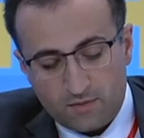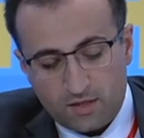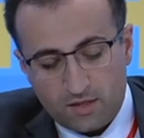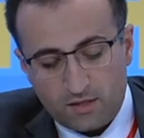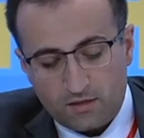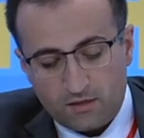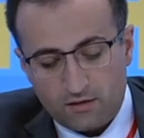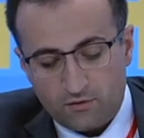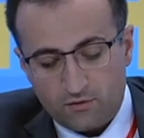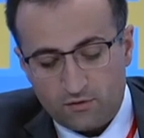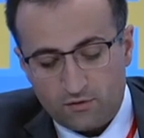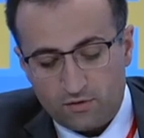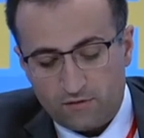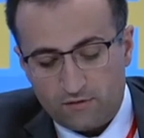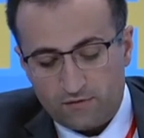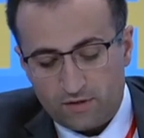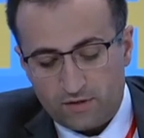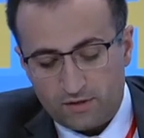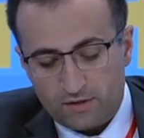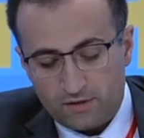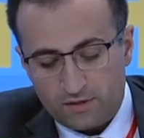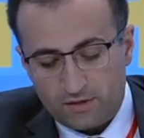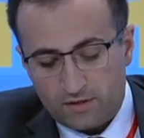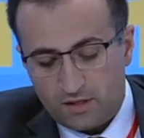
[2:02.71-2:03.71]
Medical
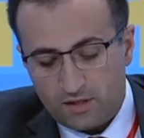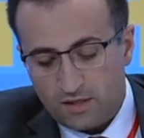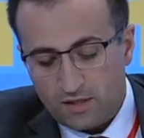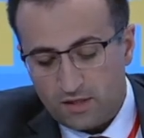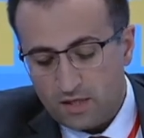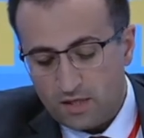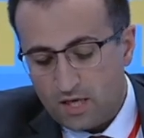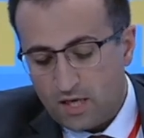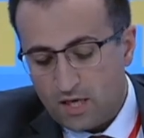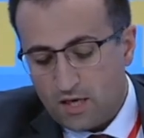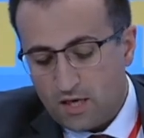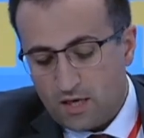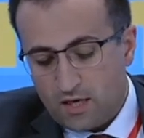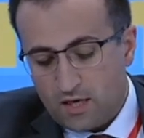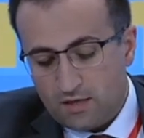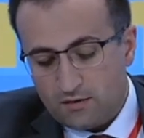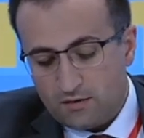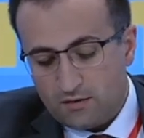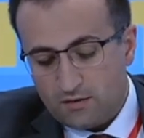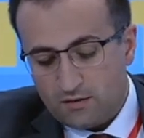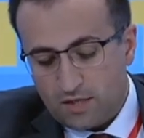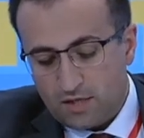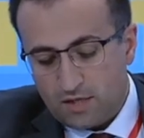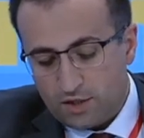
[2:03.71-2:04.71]
University
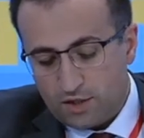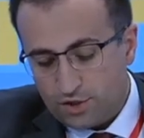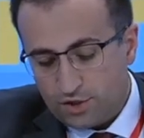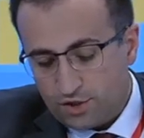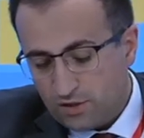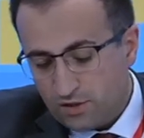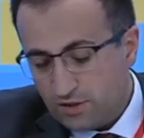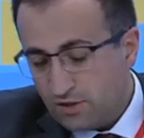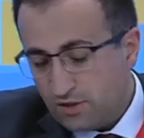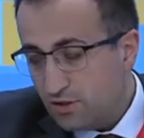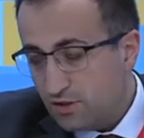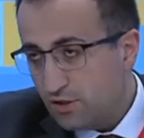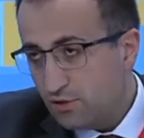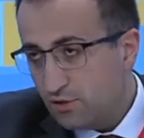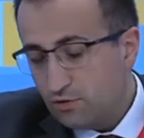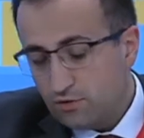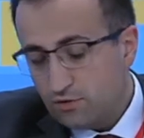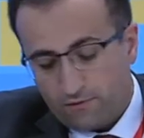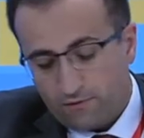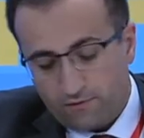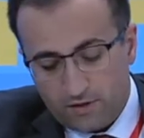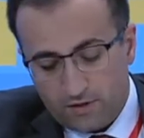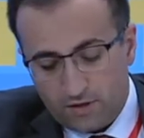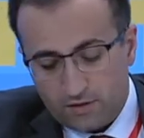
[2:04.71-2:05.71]
and National Institute
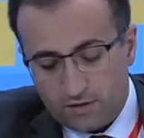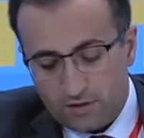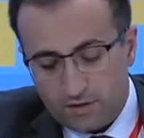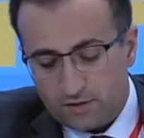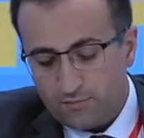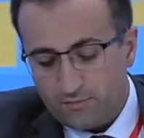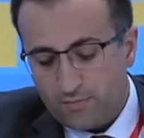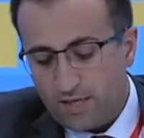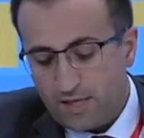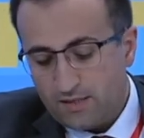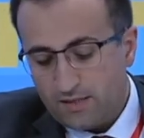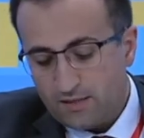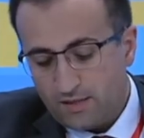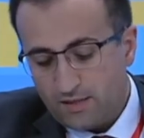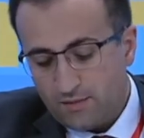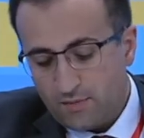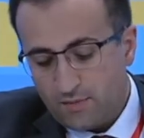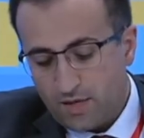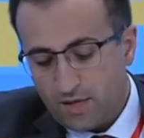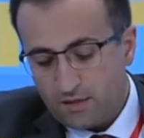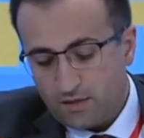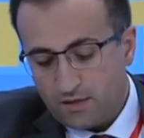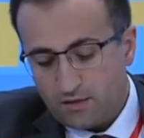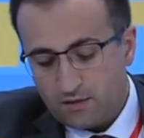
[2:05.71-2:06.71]
of Health and Basic
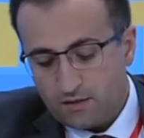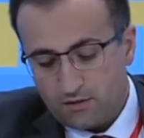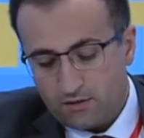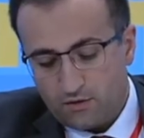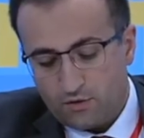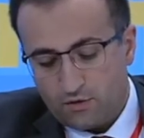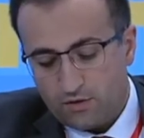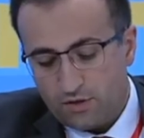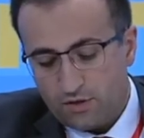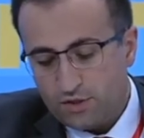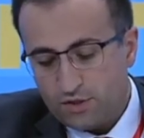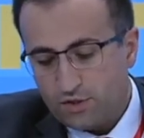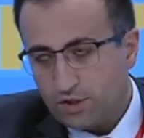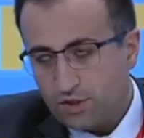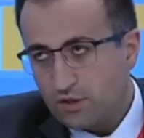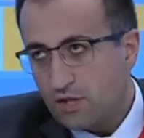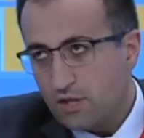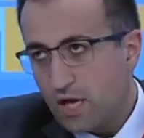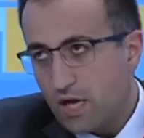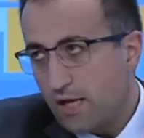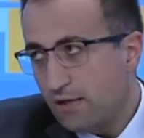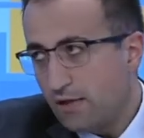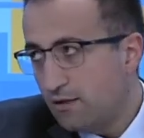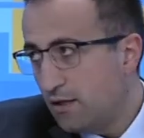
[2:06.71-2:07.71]
Medical College in
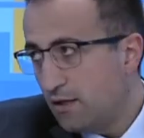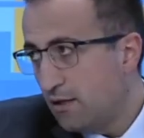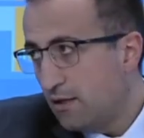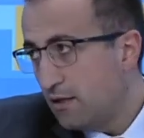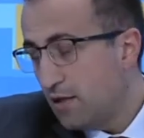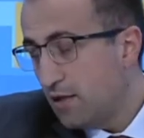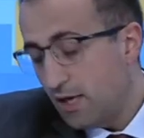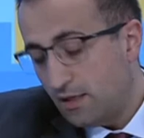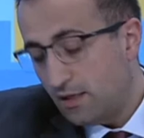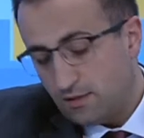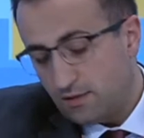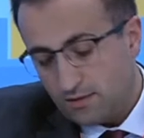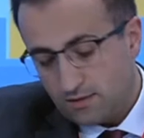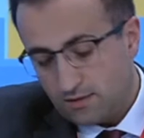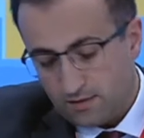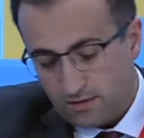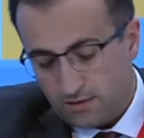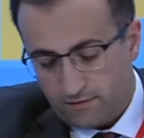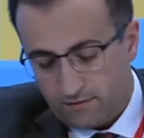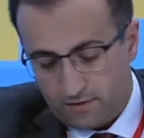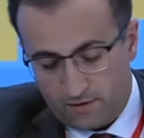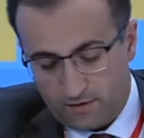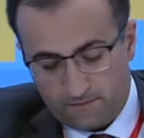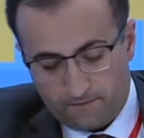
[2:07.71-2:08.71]

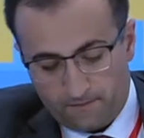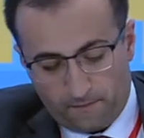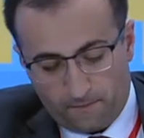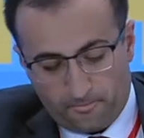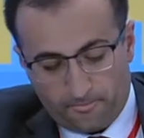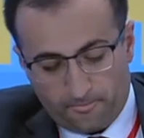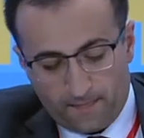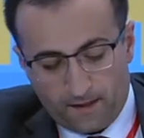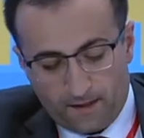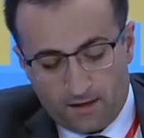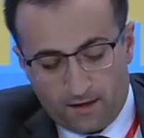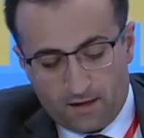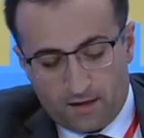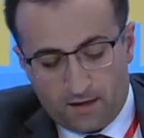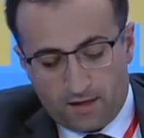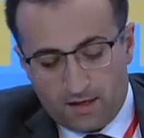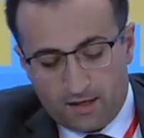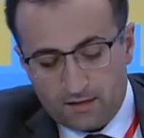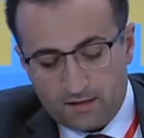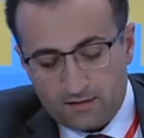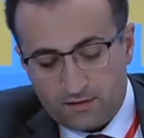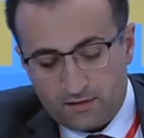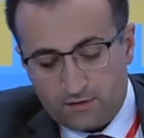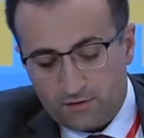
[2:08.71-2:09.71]
1997.
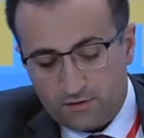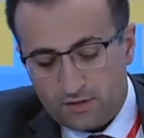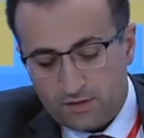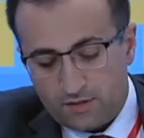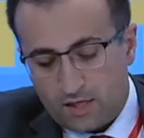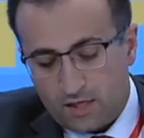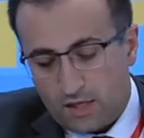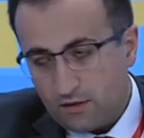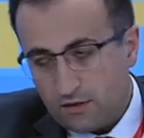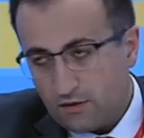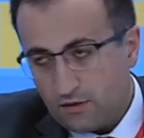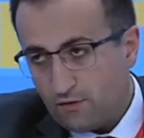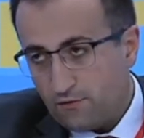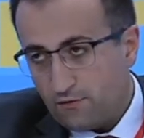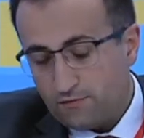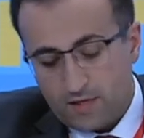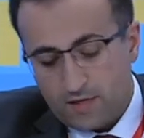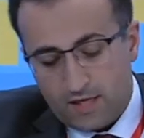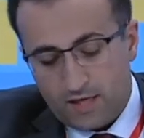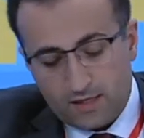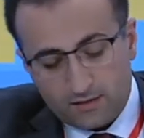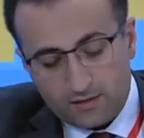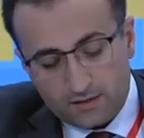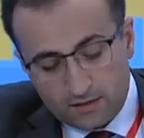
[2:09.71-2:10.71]
As a result of
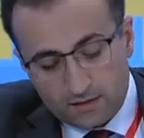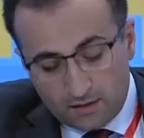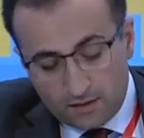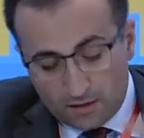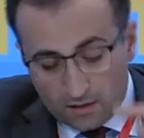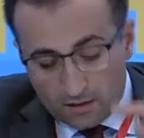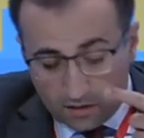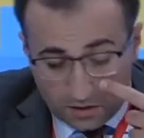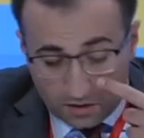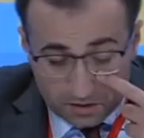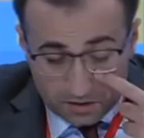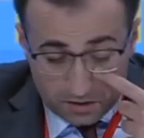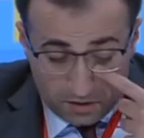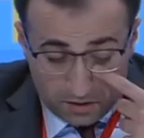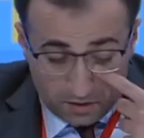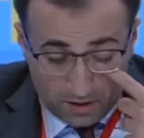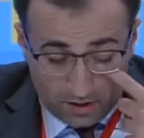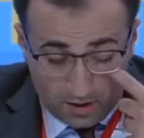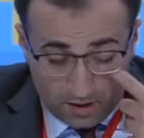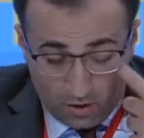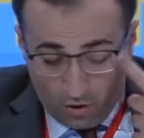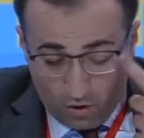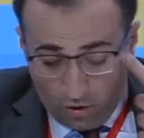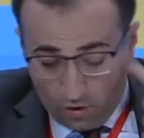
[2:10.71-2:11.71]
that,
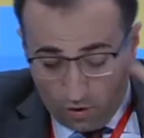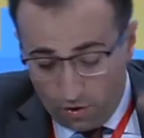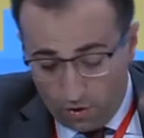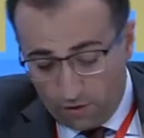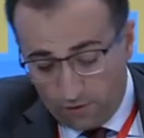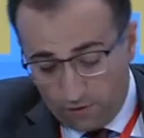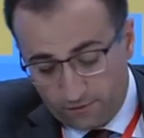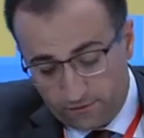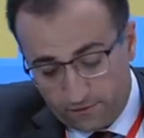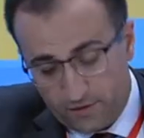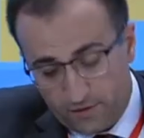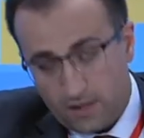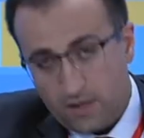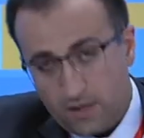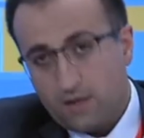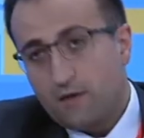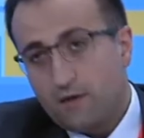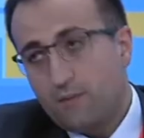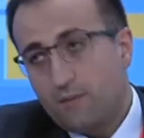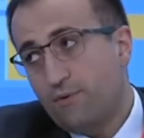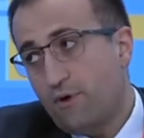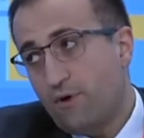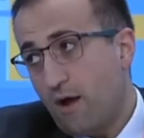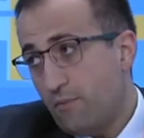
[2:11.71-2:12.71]
nearly all of the
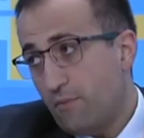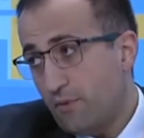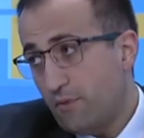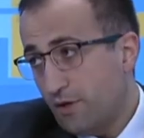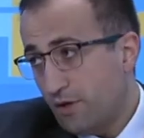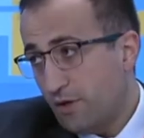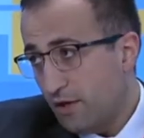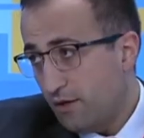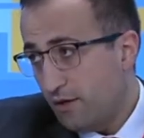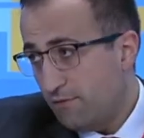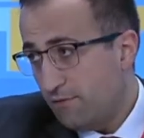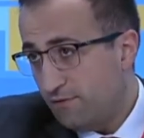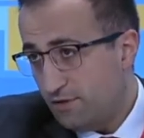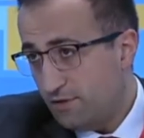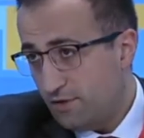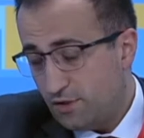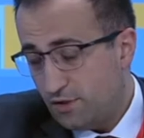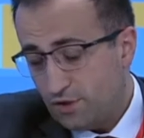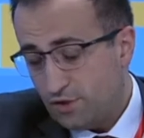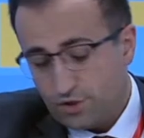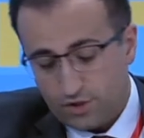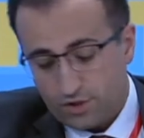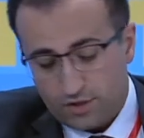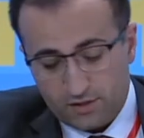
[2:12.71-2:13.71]
primary care
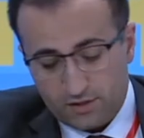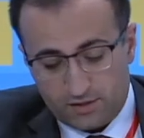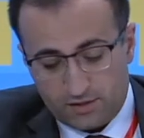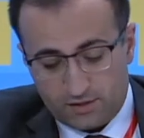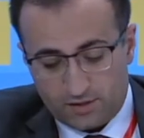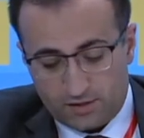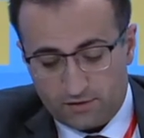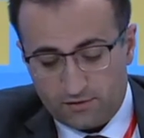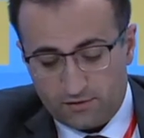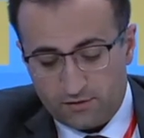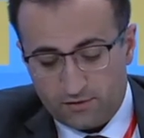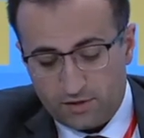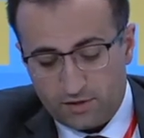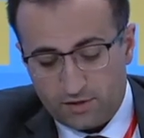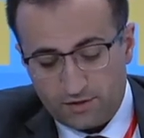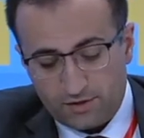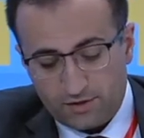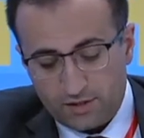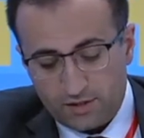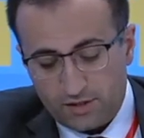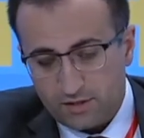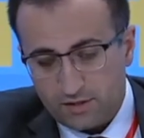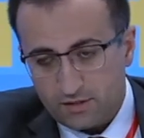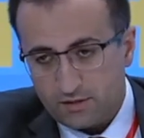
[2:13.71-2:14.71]
physicians and
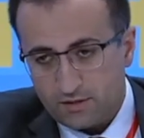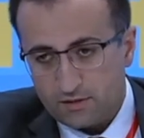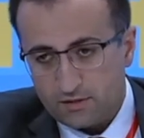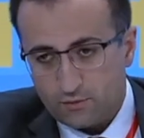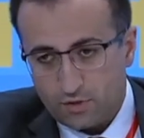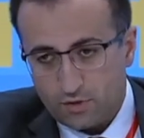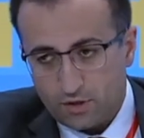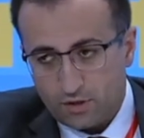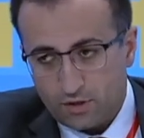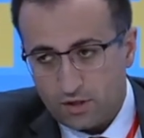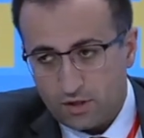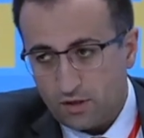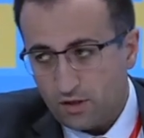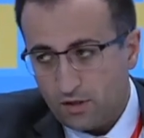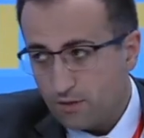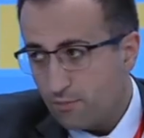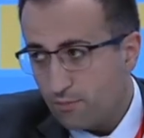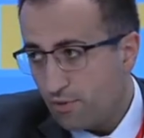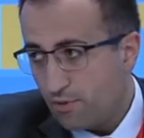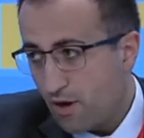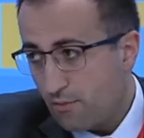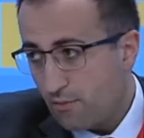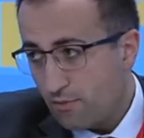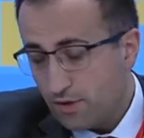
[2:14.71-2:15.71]
nurses working in
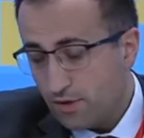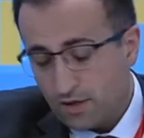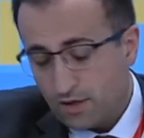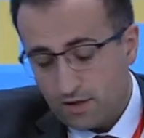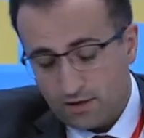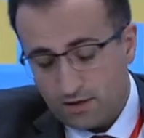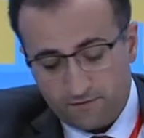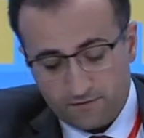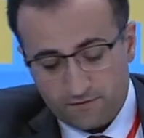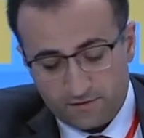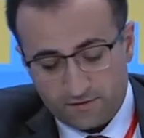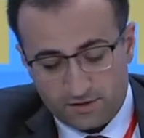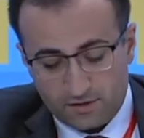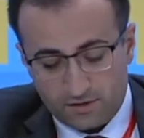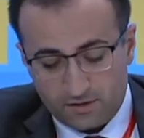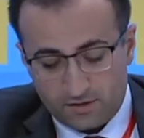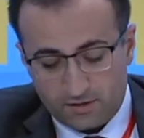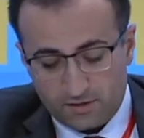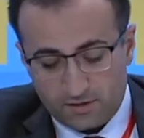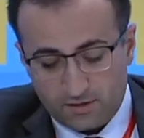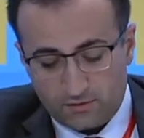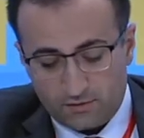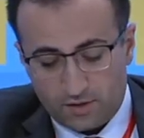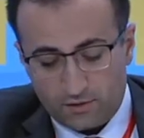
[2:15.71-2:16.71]
primary care
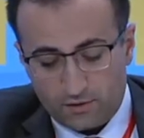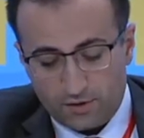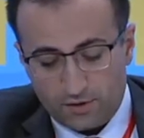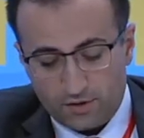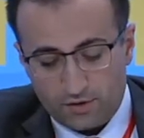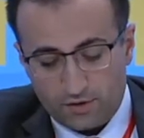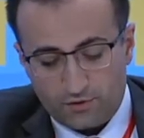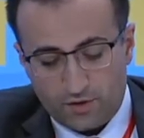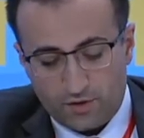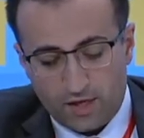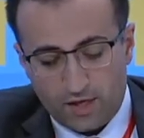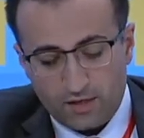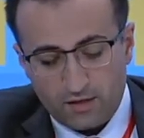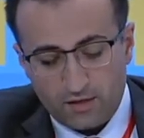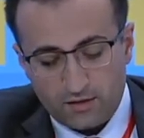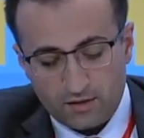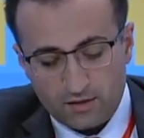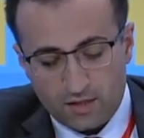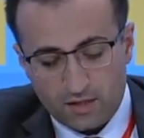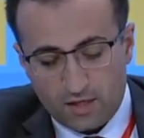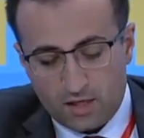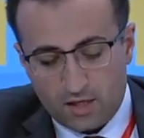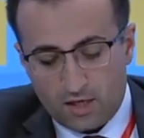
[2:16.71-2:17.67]
facilities were retrained,